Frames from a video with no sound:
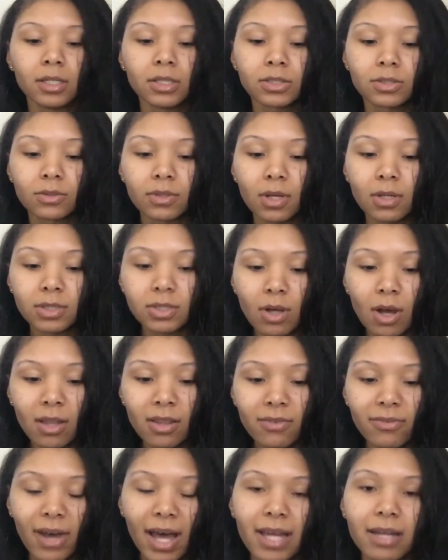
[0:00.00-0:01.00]
So those are all
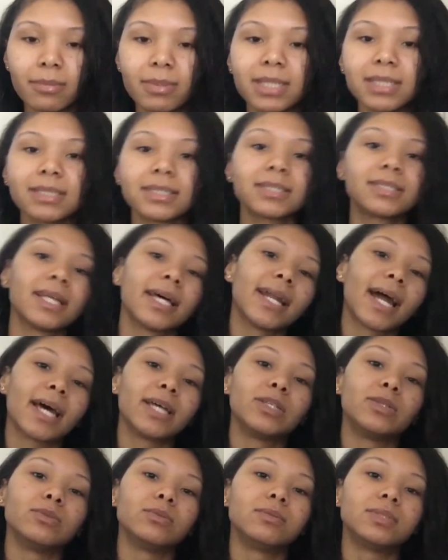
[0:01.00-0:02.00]
the vitamins that
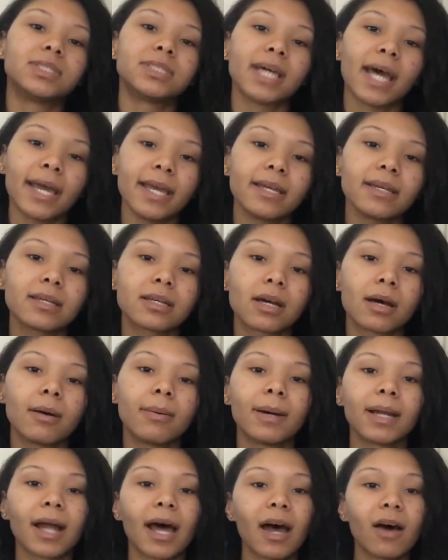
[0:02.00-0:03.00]
I do take,
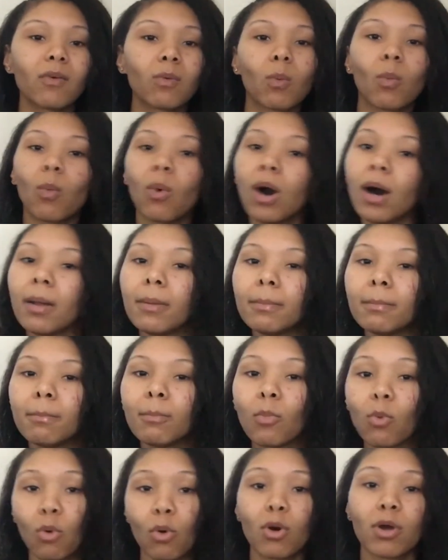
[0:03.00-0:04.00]
but I have one
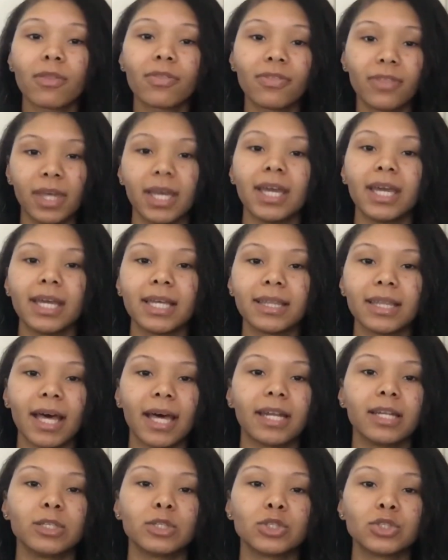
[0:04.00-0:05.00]
more thing
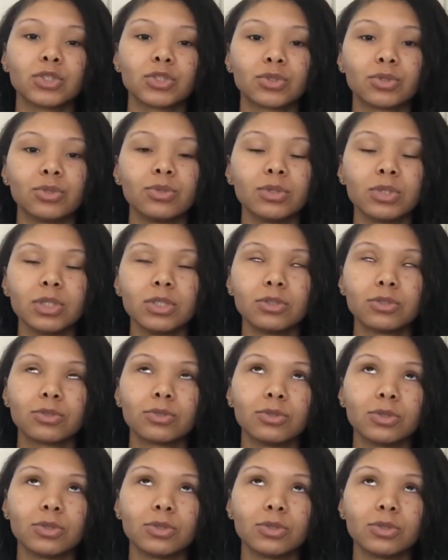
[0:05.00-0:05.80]
that has truly